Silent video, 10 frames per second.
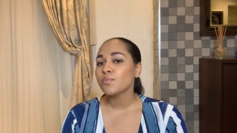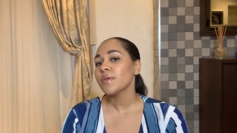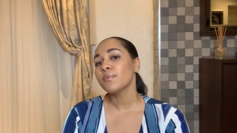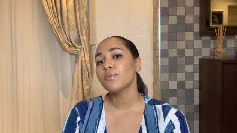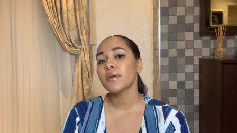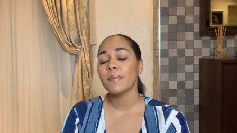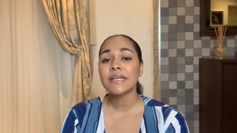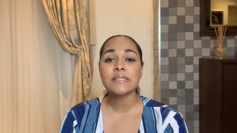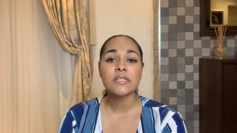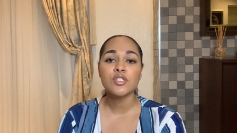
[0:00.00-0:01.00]
So people would
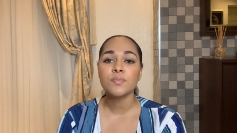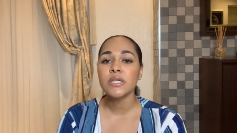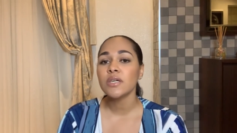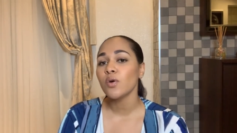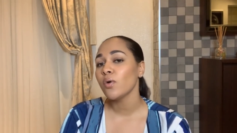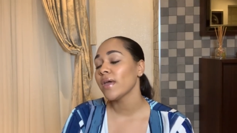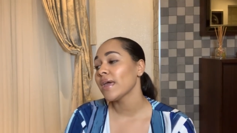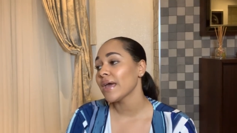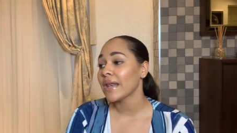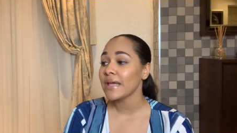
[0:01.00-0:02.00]
message me, oh,
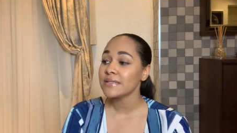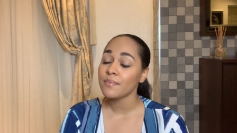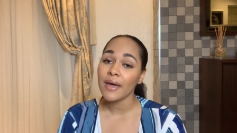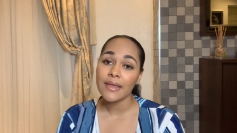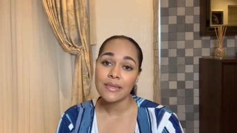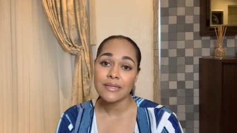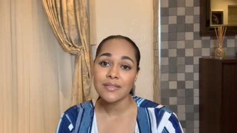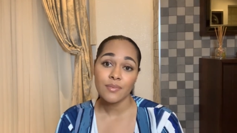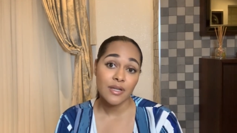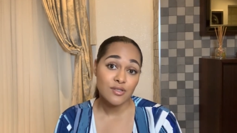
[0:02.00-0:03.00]
hey, I'd like to buy this.
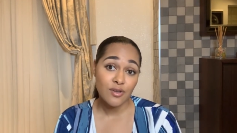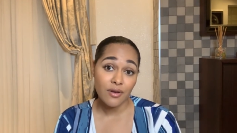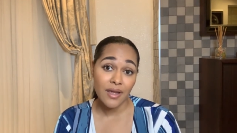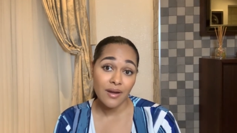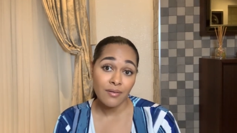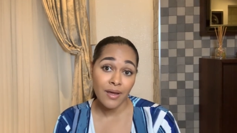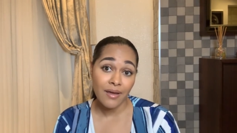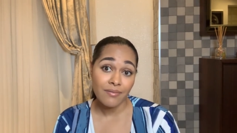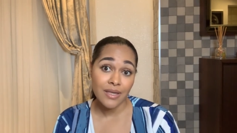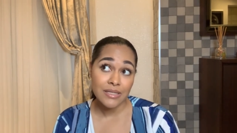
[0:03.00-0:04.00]
I'm like, sorry, I don't
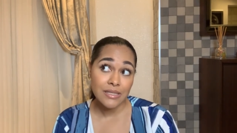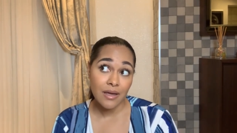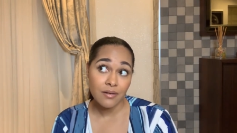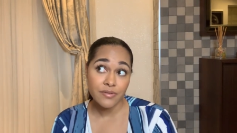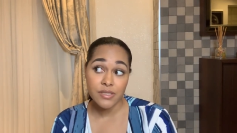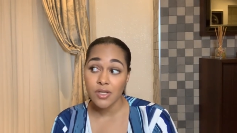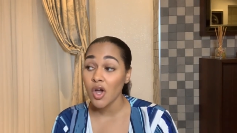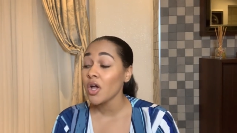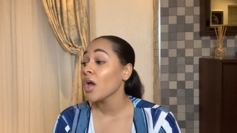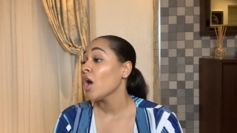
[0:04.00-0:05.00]
have it. It's out of
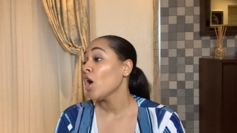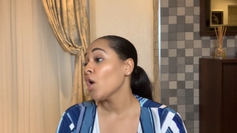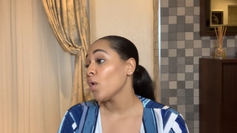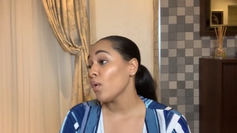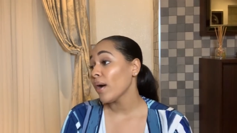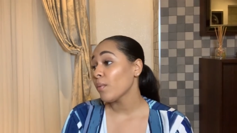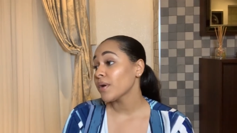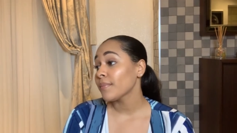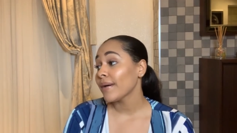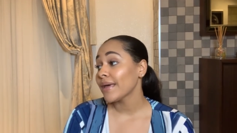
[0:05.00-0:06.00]
stock. Oh, I
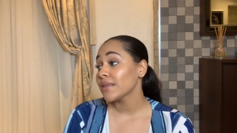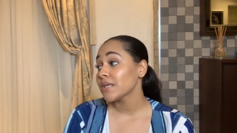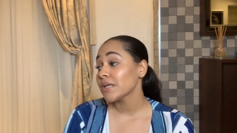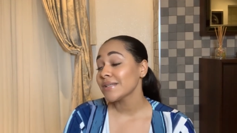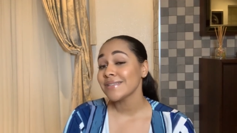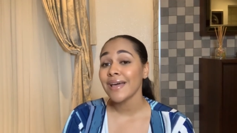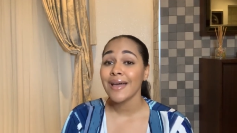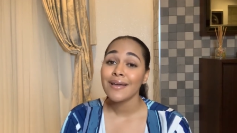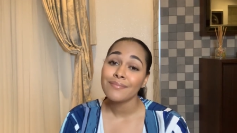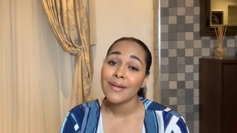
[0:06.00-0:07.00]
want to buy this. Ah,
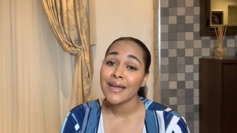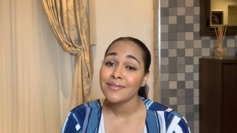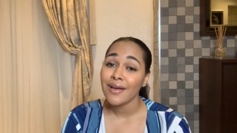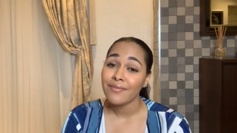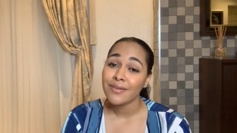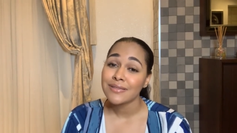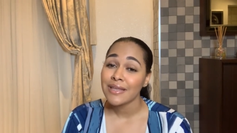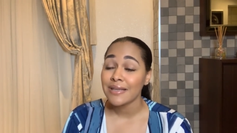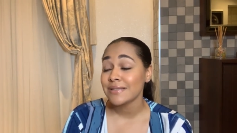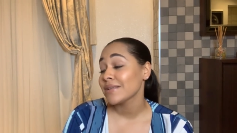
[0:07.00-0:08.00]
I don't have your
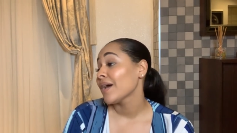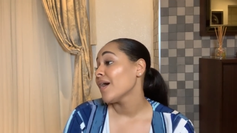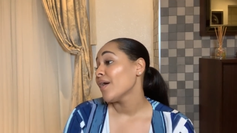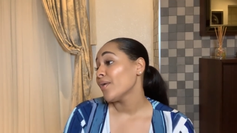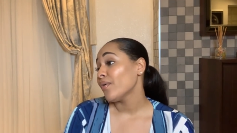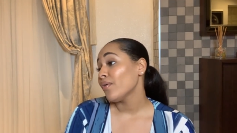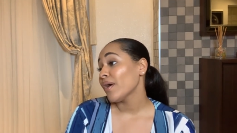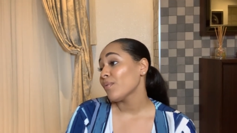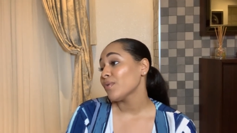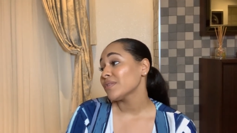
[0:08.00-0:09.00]
size. Oh,
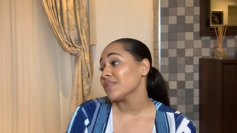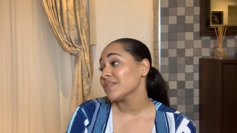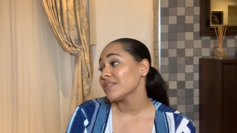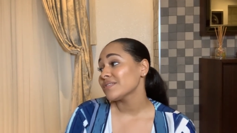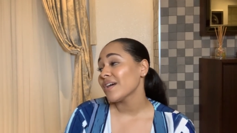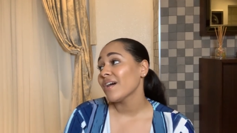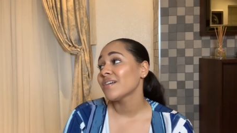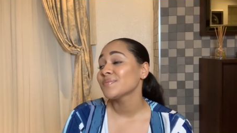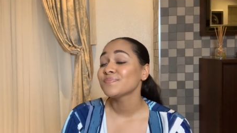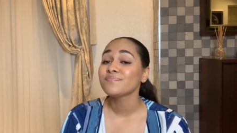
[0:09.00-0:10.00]
I want this. Ah,
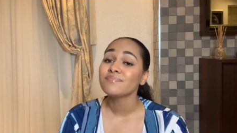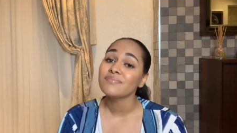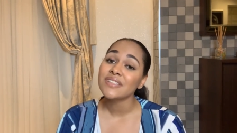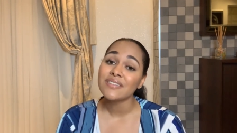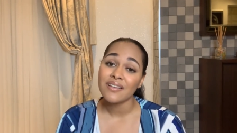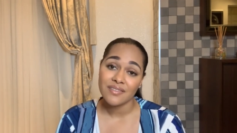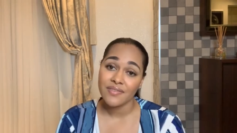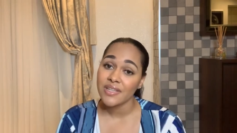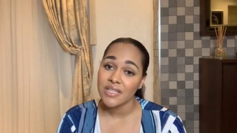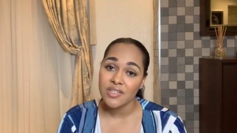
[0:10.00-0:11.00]
it has
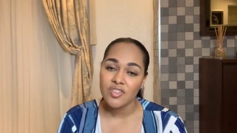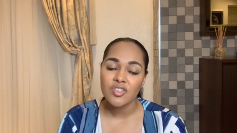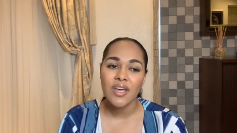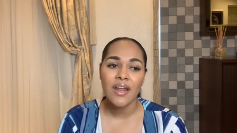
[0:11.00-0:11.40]
finished.